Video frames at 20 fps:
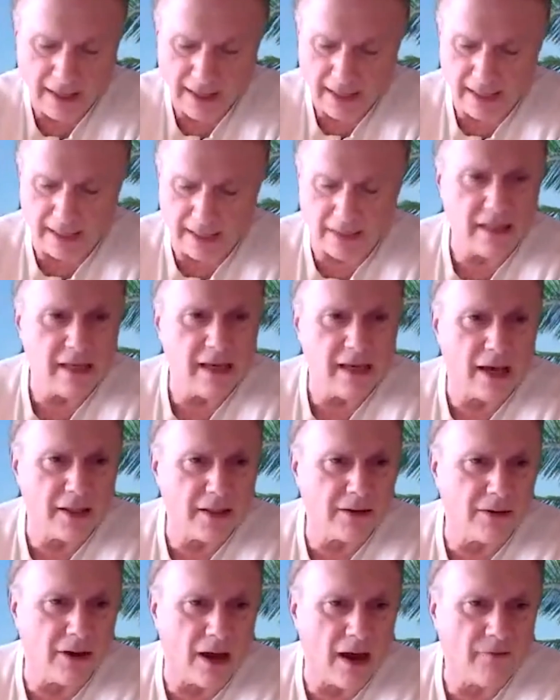In the
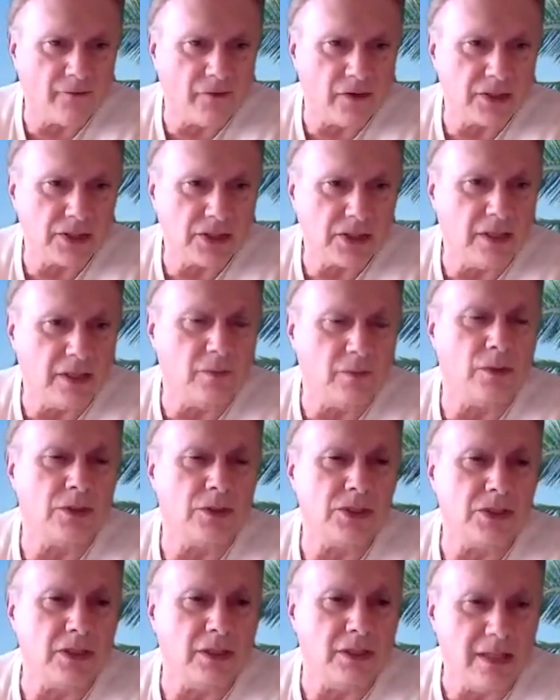other office, it
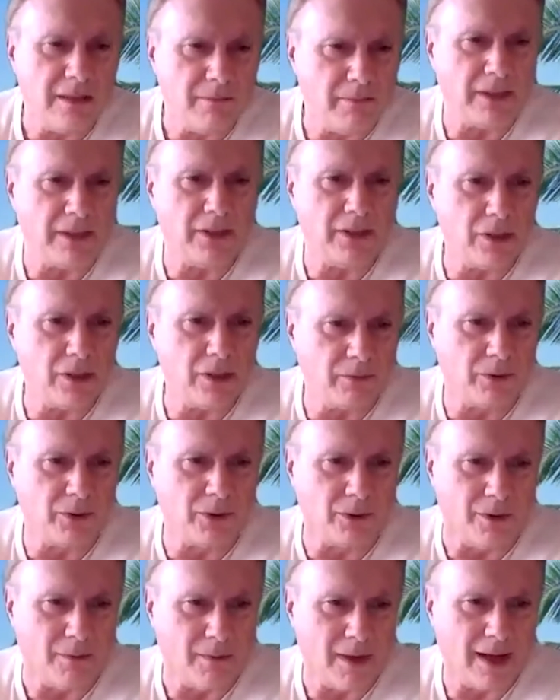was the deep end of the
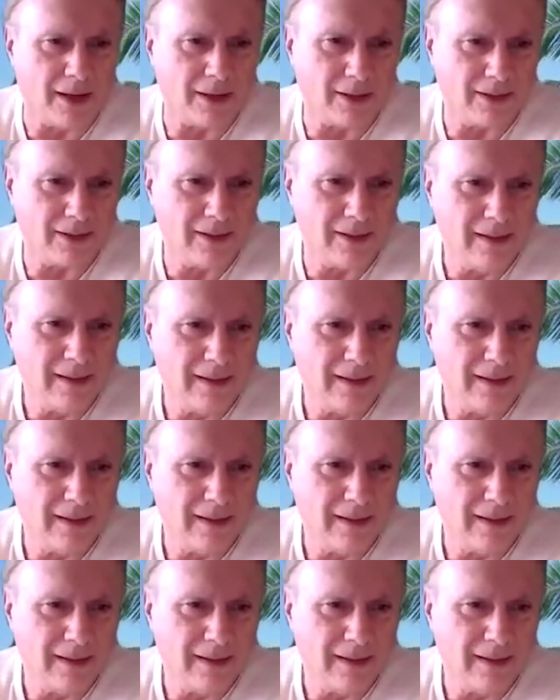pool model.